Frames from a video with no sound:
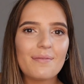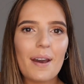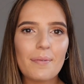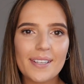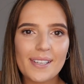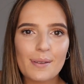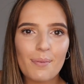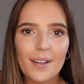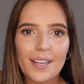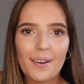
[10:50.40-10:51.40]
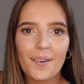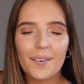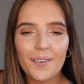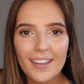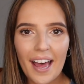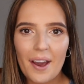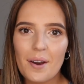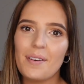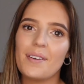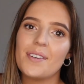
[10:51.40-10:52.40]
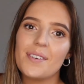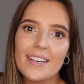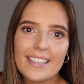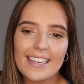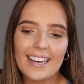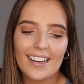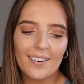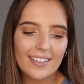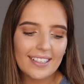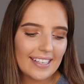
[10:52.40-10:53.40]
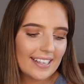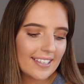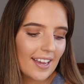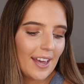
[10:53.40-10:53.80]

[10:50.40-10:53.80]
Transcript: my Princess Polly haul. I hope you enjoyed seeing all of these